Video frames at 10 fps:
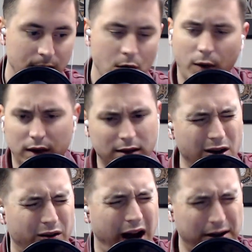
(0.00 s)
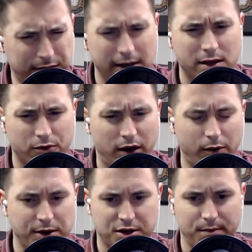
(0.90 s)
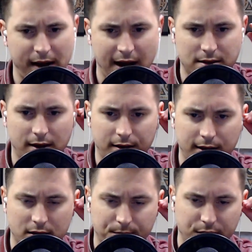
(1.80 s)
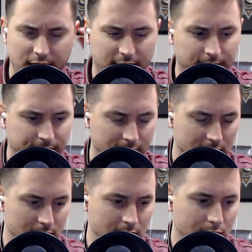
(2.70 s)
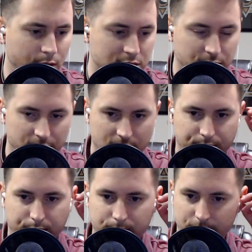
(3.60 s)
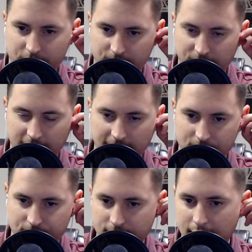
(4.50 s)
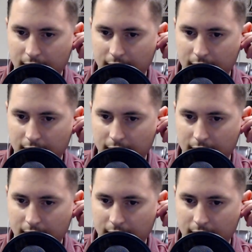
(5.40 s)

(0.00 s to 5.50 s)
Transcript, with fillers: Well, no, I don't think it's the wrong question to be asking. I think it's a productive question with some with some good answers.